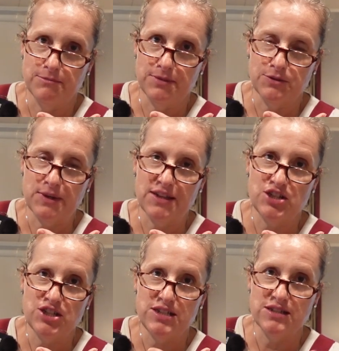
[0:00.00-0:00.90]
between the
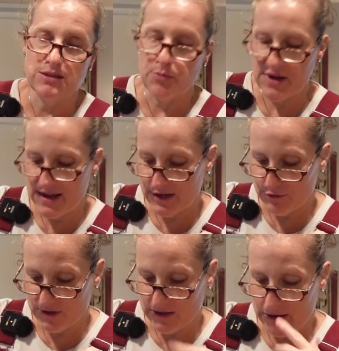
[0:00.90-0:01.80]
cheese and the bread and
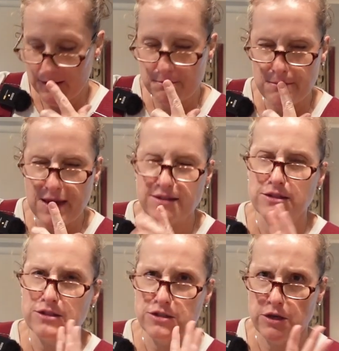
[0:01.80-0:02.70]
grill it. And it makes
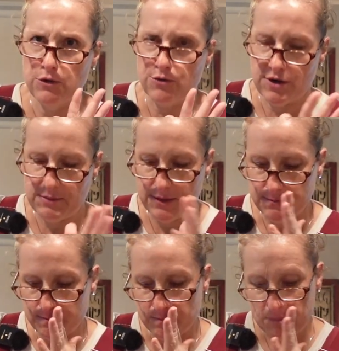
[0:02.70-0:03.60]
it so creamy.
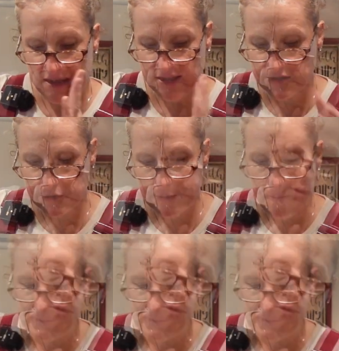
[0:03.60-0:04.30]
Man, that's good.